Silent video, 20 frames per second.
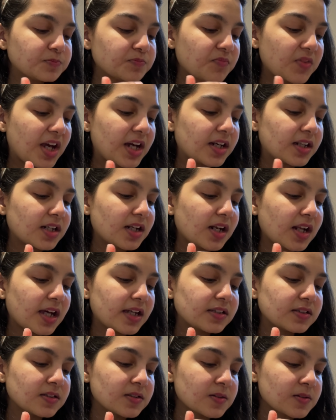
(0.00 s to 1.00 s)
I kinda
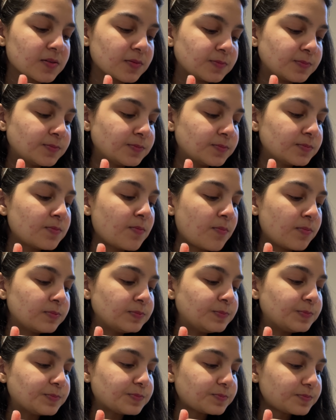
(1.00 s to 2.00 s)
like this
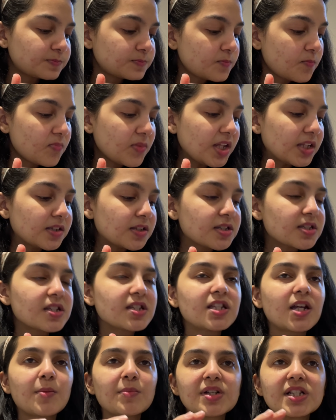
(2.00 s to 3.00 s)
this
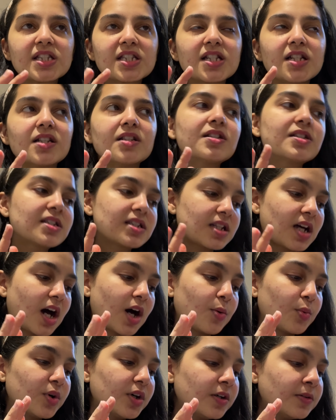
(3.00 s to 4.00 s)
is yum it's a little
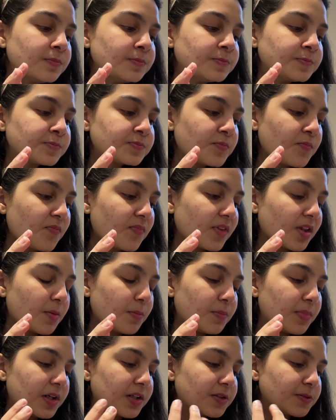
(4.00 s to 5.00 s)
sour
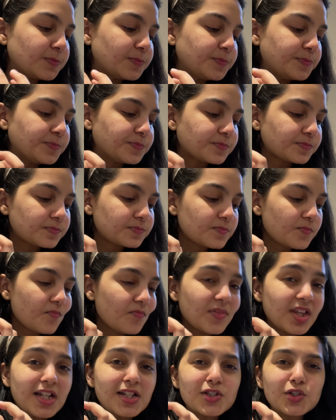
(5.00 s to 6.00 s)
but
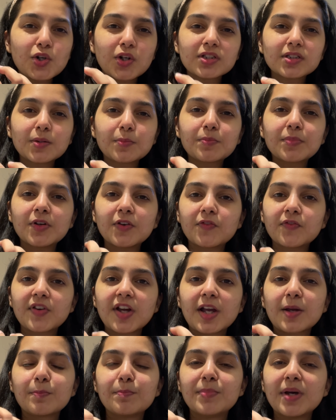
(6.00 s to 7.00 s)
it's got the
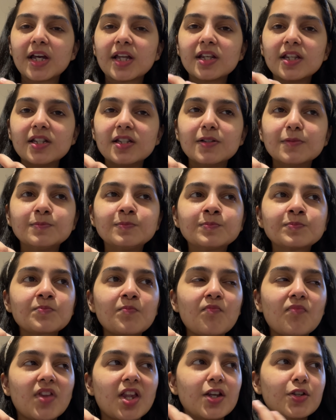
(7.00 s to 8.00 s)
perfect berry
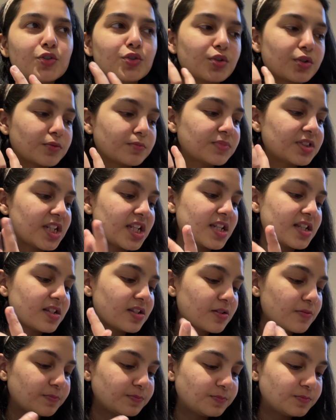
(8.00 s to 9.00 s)
you know taste